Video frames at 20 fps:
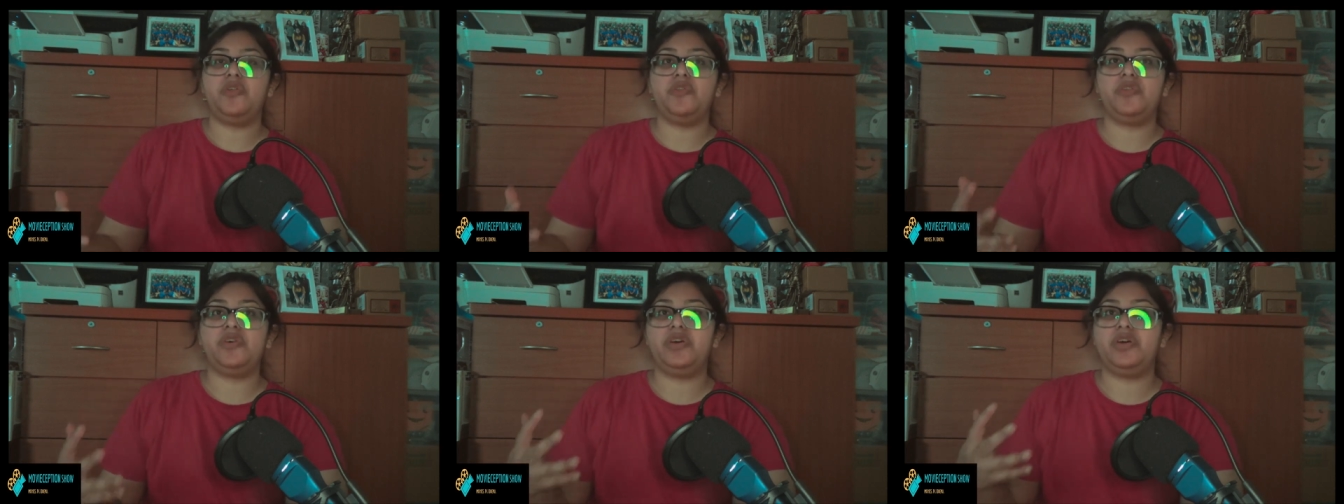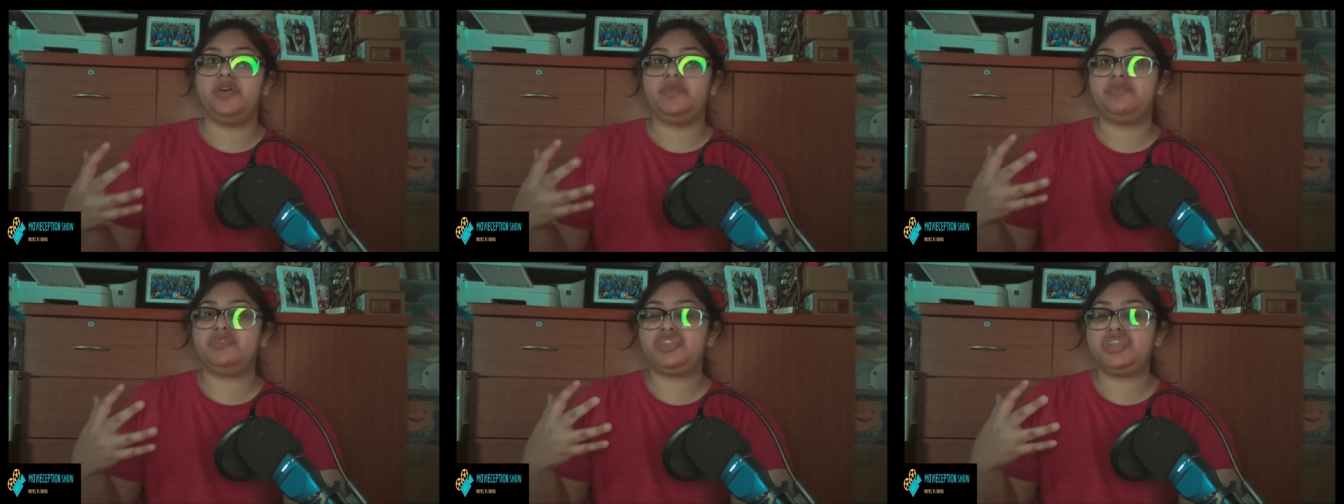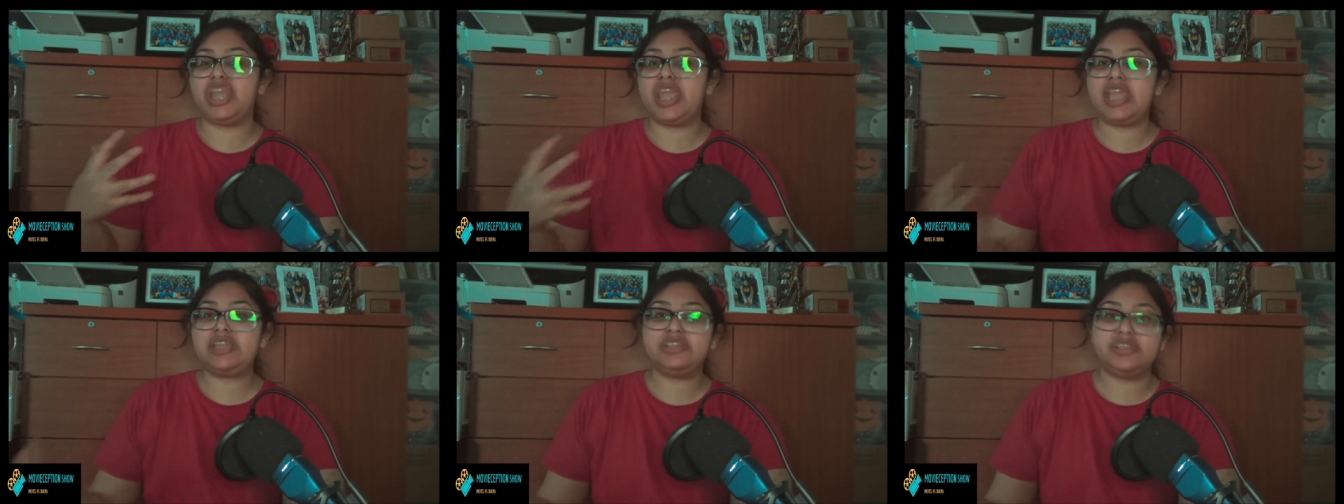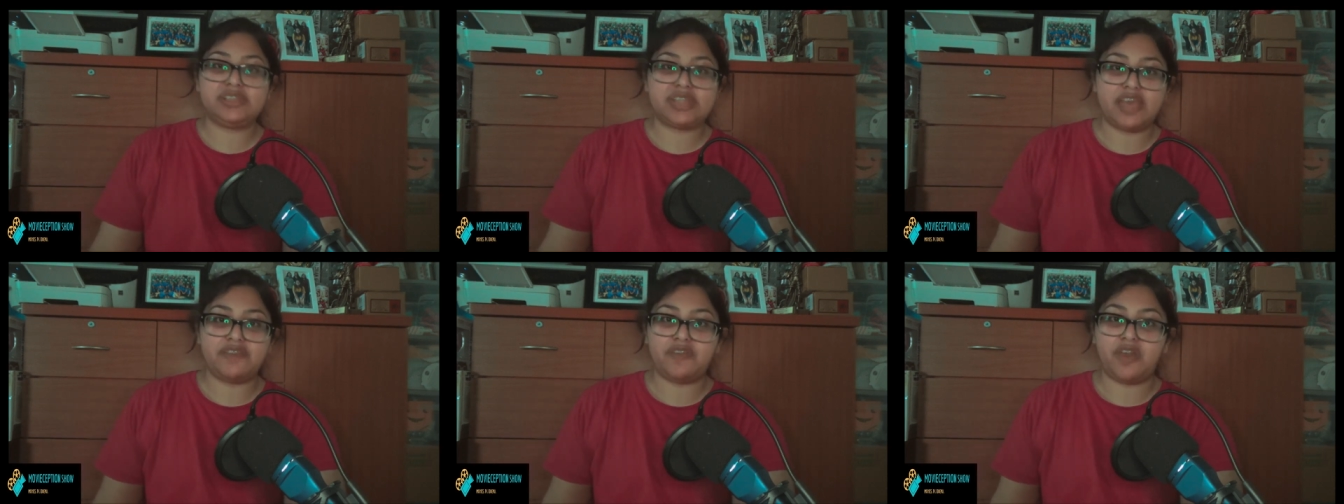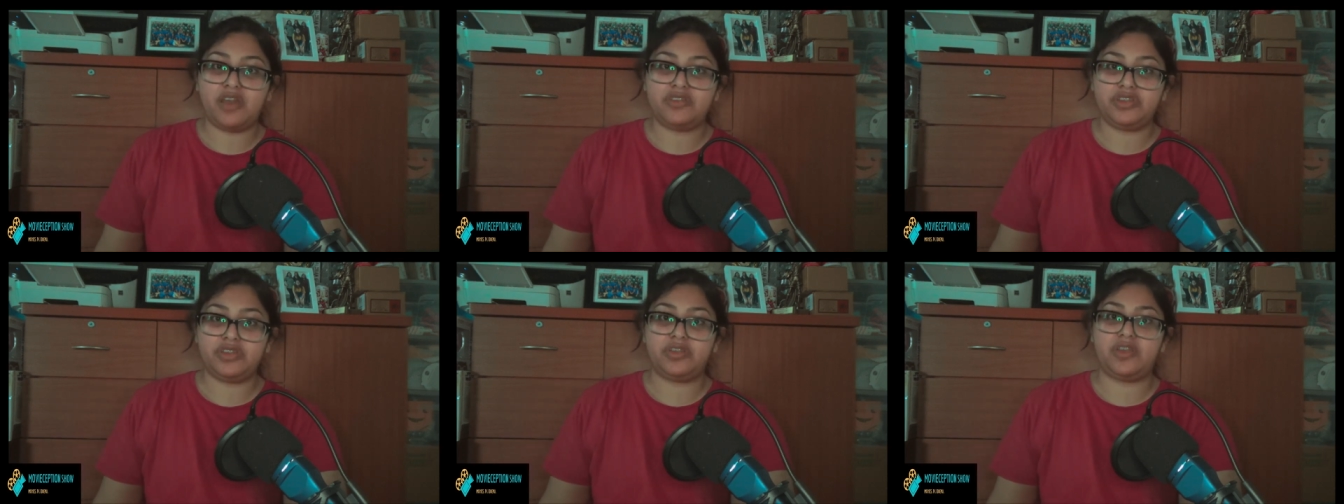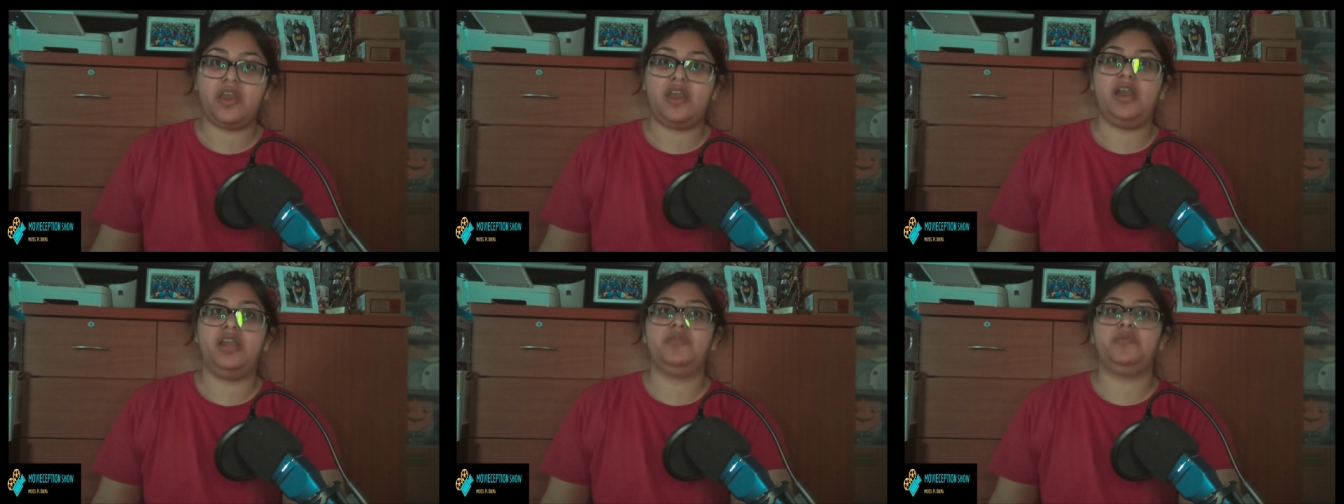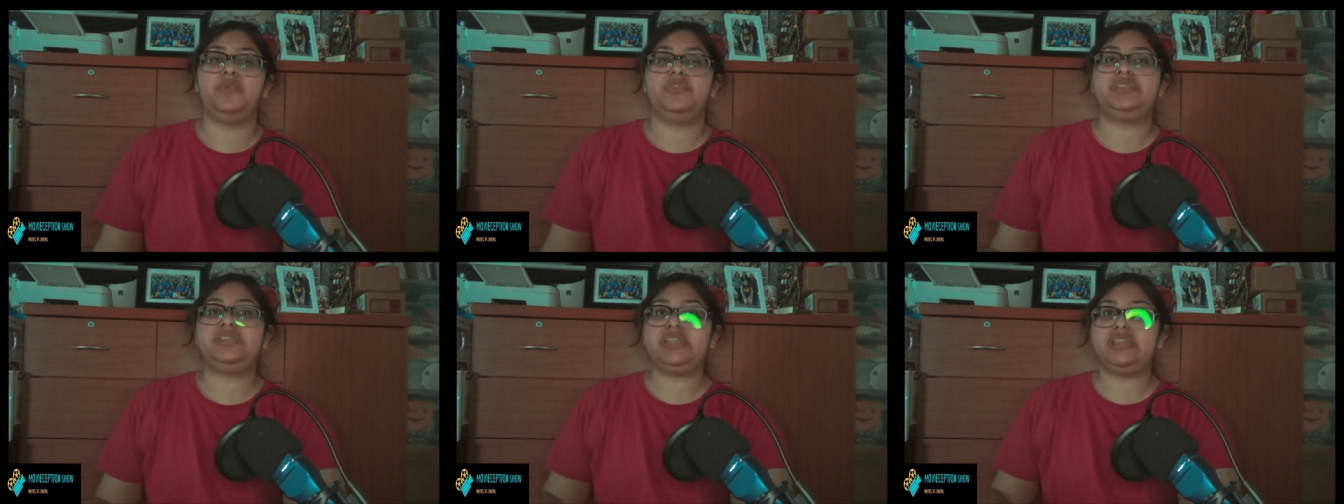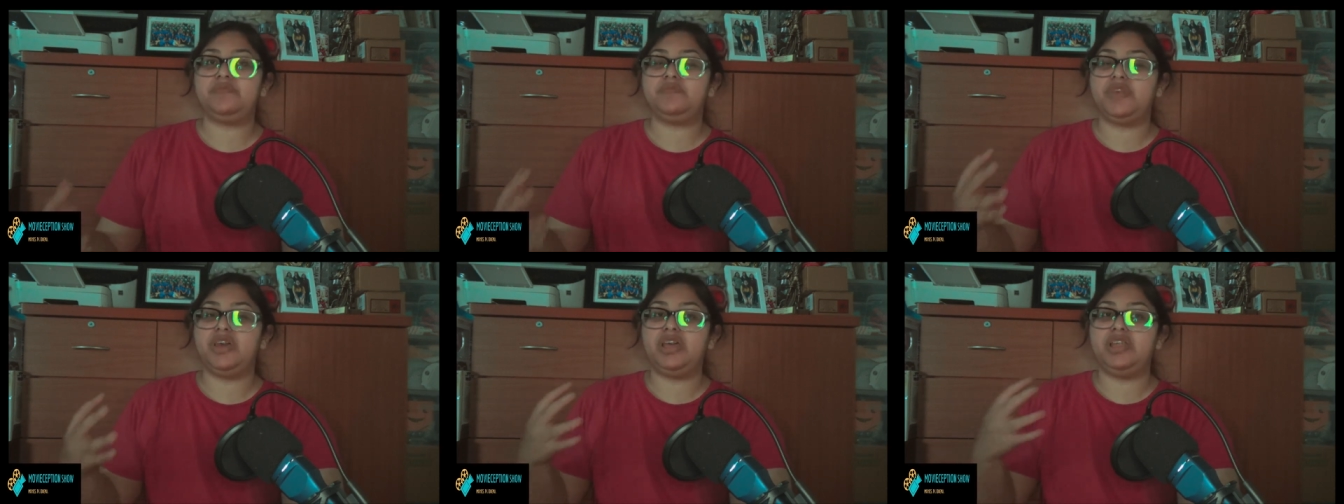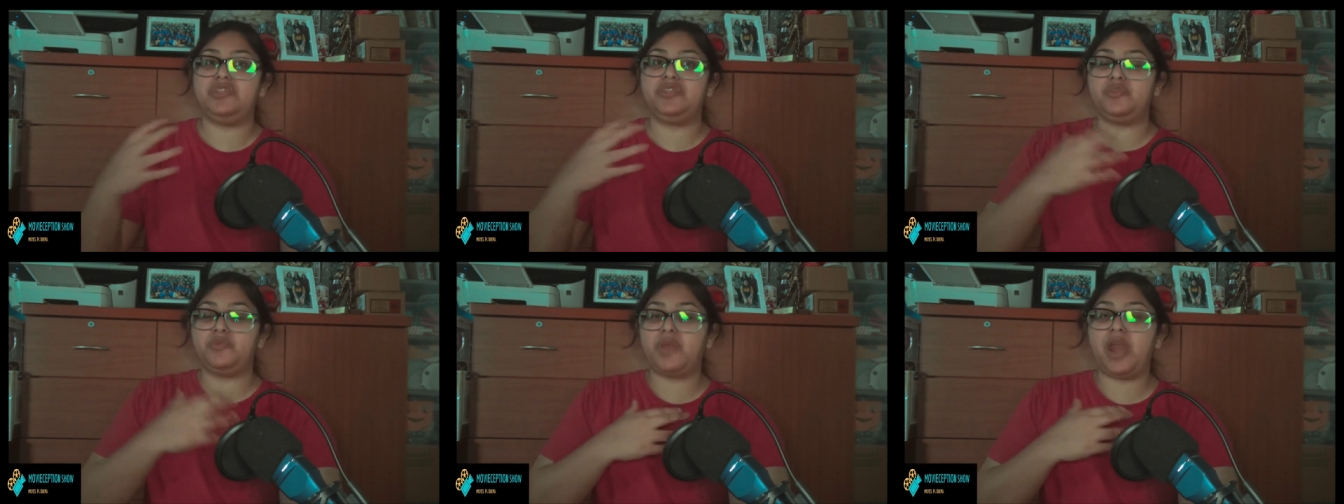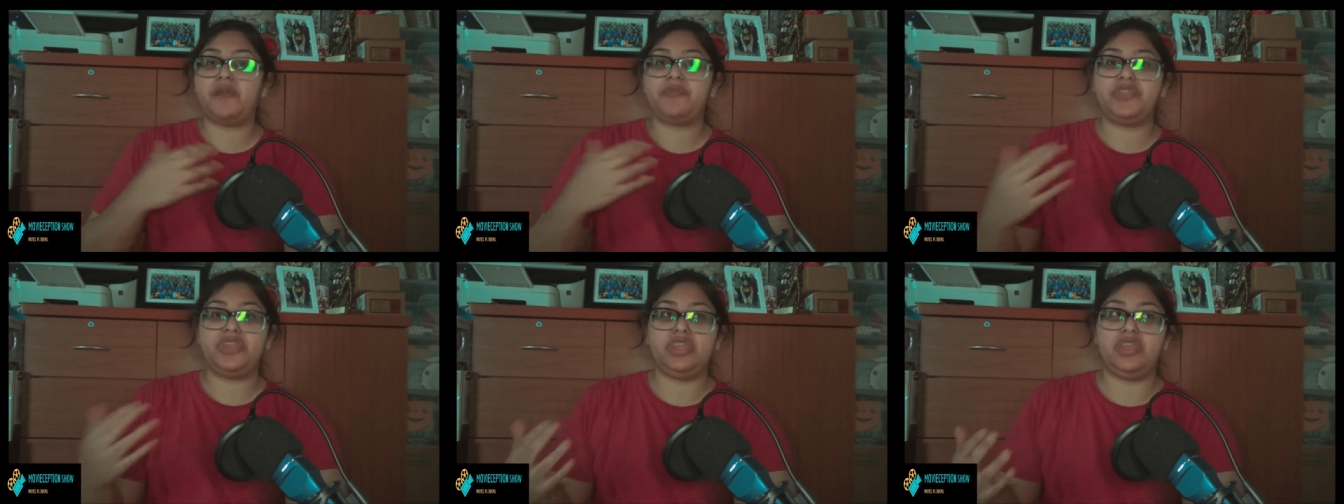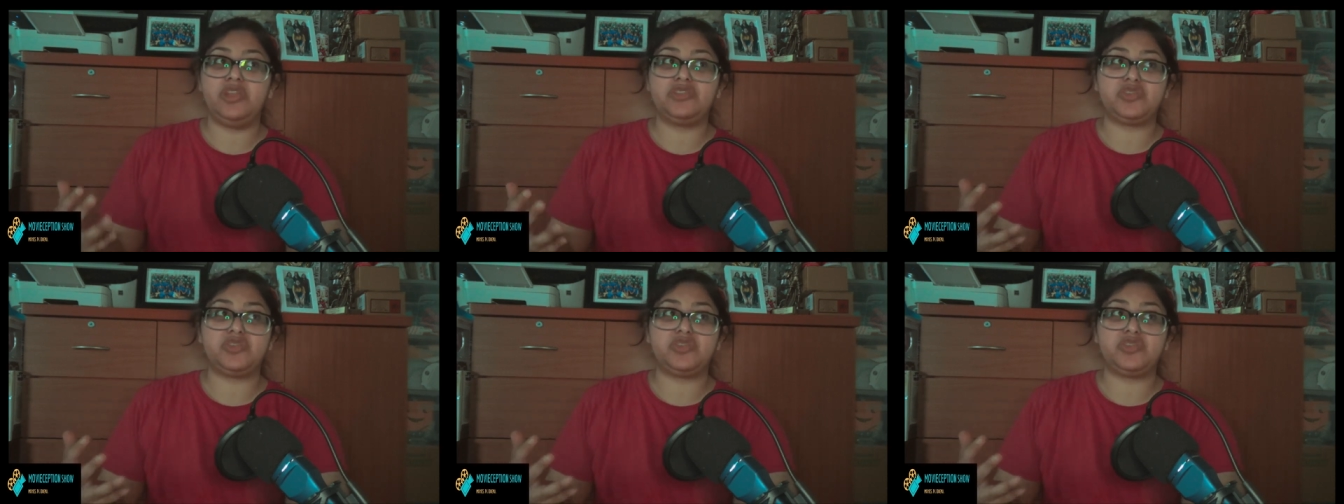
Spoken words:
the changes that I've undergone with cinema throughout the years,